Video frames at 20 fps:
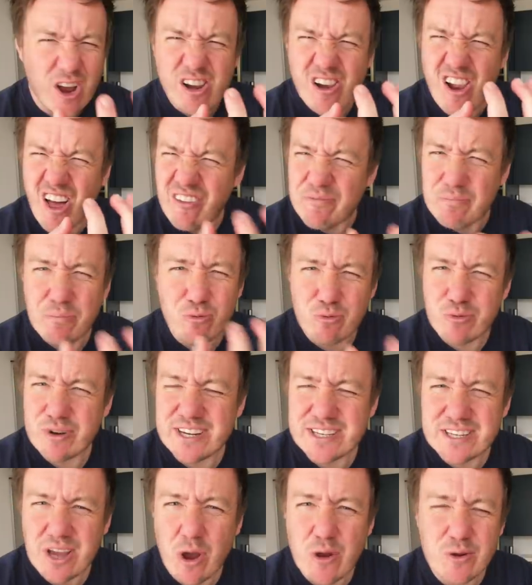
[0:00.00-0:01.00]
I love
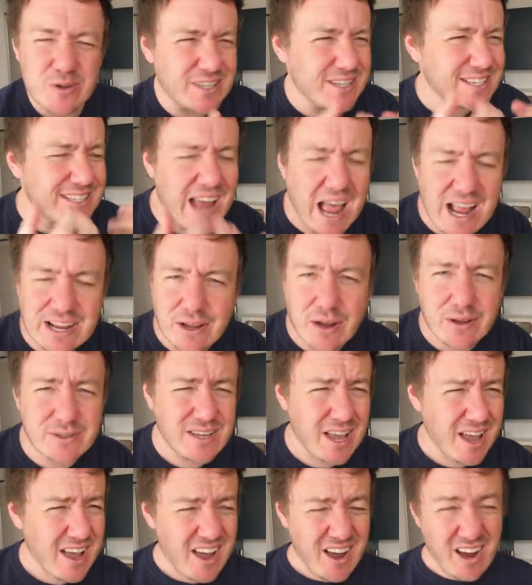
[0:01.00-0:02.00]
burritos and
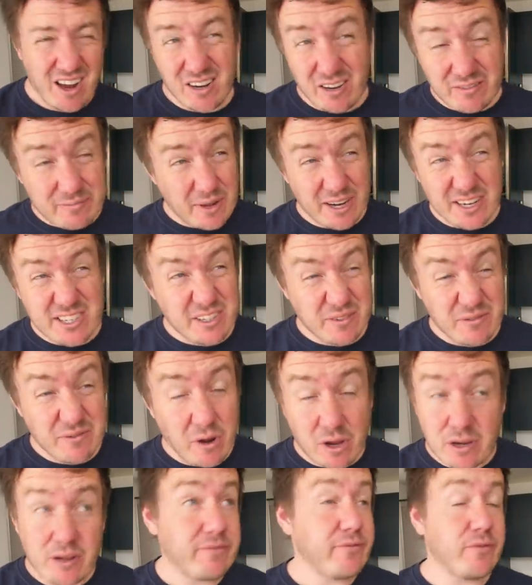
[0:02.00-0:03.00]
tacos. I love Mexican
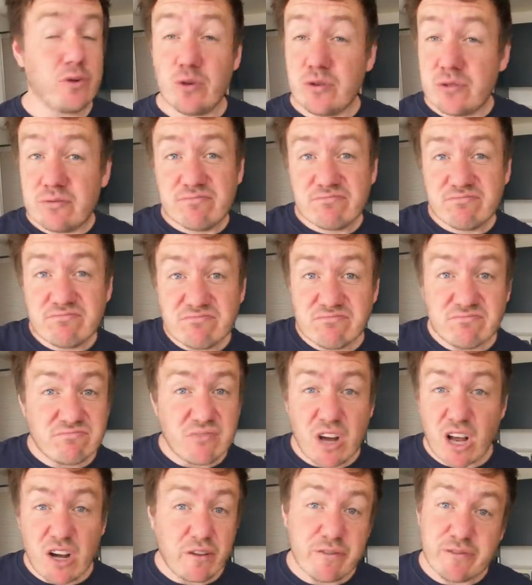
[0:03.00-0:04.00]
food.
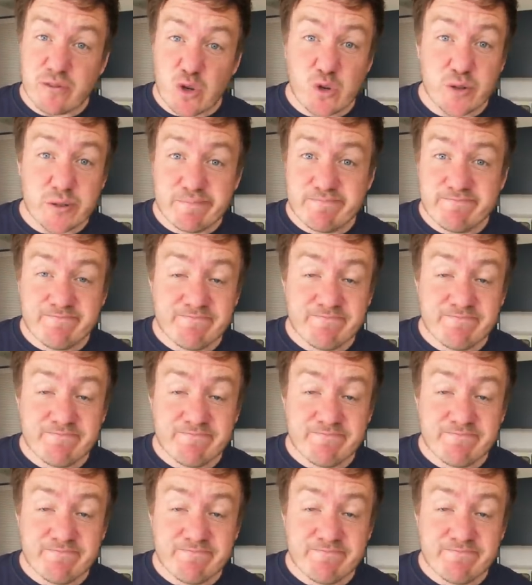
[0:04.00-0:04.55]
I love food.